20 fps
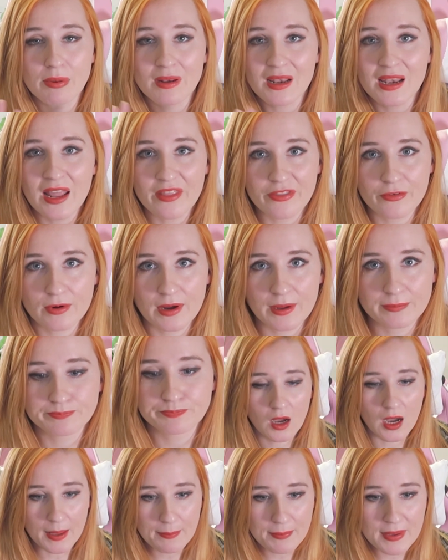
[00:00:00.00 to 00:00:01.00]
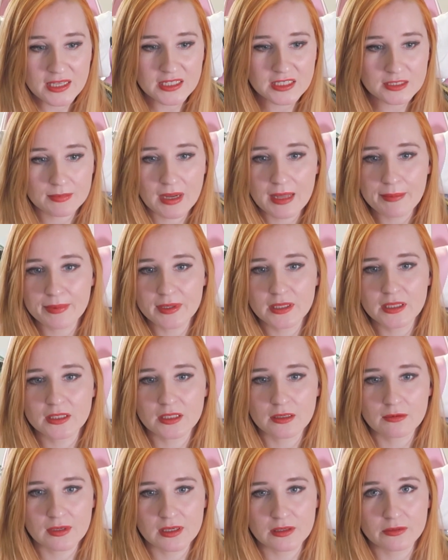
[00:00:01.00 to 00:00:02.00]
plethora. I based my
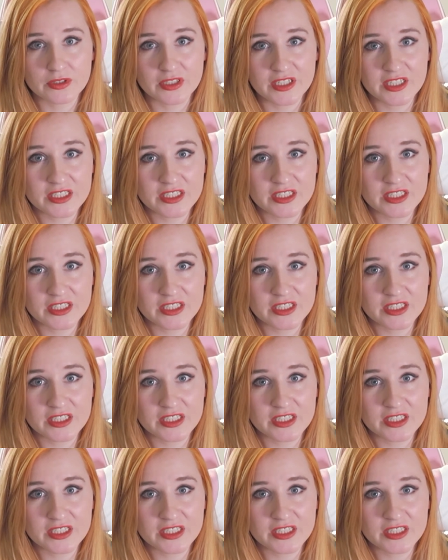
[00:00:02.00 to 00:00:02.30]
build around